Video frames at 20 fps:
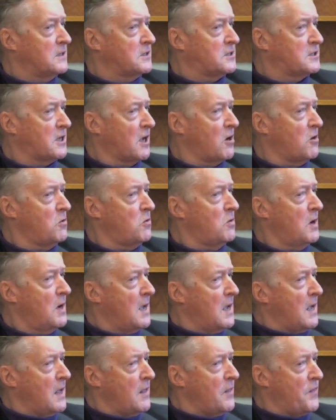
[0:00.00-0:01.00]
So
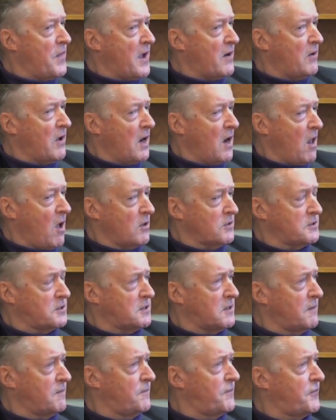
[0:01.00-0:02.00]
there are
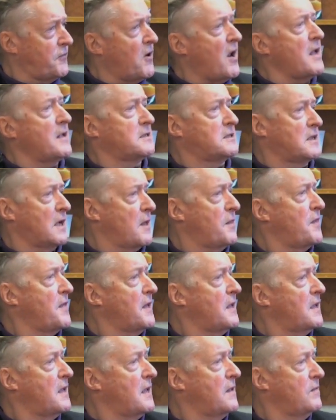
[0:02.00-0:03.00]
lots of threats, I
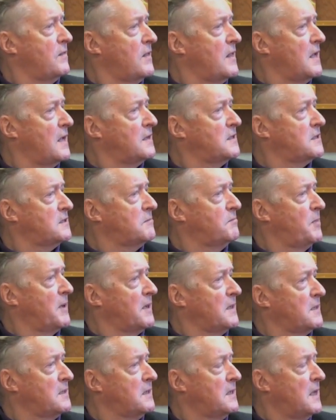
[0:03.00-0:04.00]
think, in this,
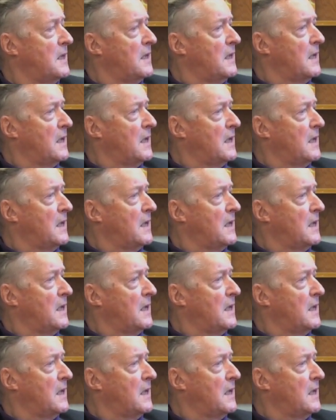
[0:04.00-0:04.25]
but